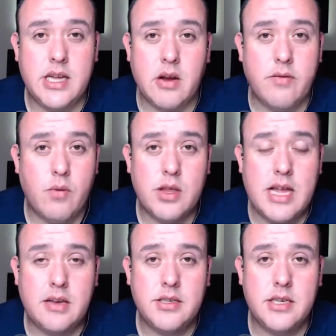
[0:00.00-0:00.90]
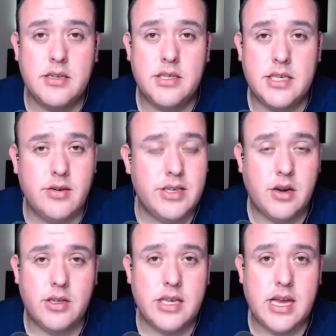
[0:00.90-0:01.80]
Stinger 4000 series
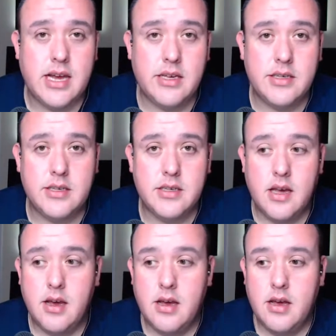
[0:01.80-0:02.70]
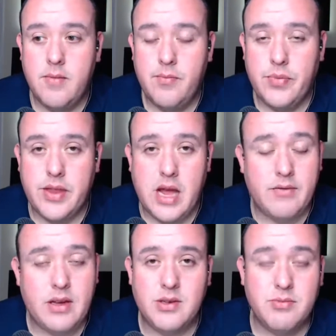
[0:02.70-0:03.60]
RCAs.
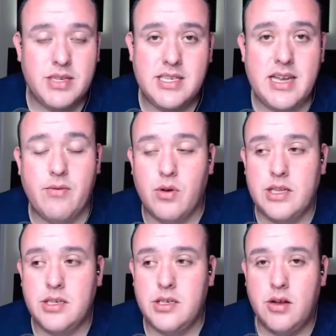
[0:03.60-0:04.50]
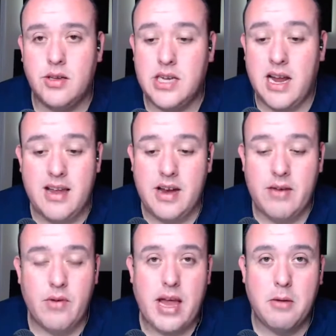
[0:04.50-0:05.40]
I've used them in several installs, and I had
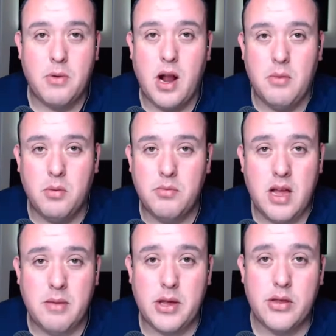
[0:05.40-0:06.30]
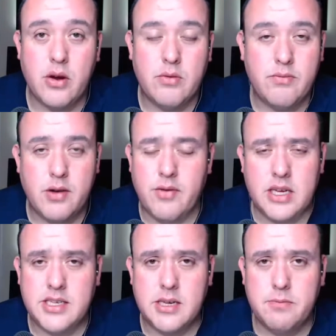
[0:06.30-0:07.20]
never had a problem. I mean, they're they're
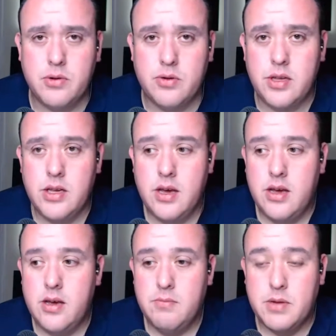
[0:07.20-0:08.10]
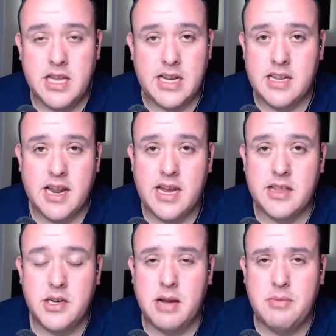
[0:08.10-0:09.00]
very simple, but they they get
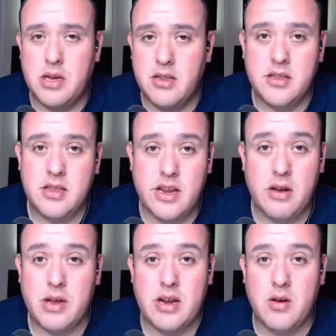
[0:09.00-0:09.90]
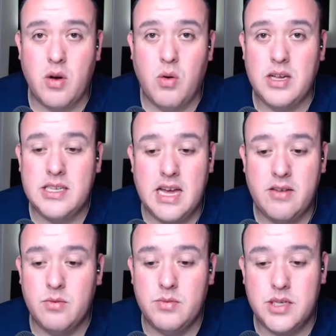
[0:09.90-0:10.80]
the job done. You don't get no noise out
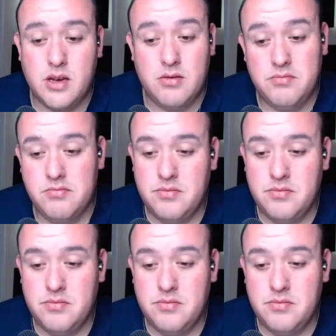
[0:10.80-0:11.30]
of them, so.